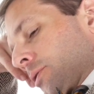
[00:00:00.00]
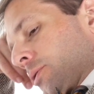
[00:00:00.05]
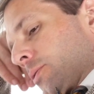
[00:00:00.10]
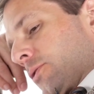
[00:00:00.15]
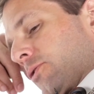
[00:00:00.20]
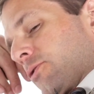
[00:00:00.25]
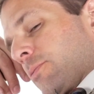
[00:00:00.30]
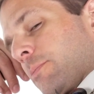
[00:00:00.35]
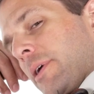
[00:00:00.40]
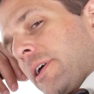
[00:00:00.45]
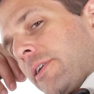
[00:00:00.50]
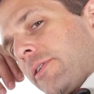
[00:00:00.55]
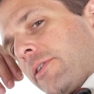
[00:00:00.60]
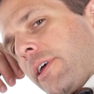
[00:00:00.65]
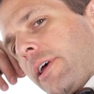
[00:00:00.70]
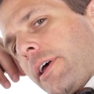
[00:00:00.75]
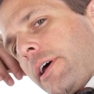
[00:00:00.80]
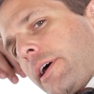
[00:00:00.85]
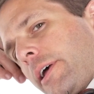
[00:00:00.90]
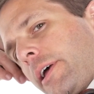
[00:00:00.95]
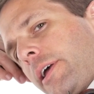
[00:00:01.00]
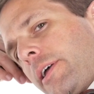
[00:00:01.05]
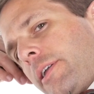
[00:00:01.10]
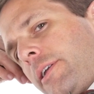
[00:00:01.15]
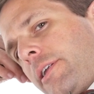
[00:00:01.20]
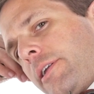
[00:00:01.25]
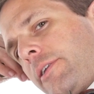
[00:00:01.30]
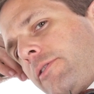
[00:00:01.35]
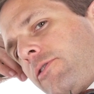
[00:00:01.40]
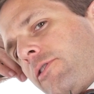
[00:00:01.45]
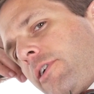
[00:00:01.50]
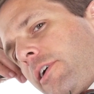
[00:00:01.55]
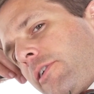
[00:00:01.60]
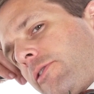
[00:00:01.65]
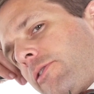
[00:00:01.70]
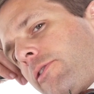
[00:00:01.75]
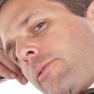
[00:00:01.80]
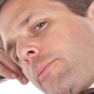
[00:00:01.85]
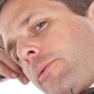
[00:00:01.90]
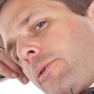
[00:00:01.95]
which makes it
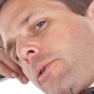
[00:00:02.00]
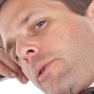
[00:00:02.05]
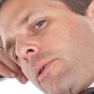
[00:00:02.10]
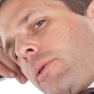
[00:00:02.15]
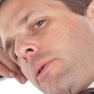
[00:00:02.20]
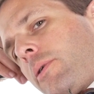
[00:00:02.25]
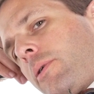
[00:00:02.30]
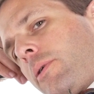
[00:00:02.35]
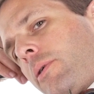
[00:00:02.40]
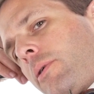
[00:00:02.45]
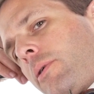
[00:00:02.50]
indigestible.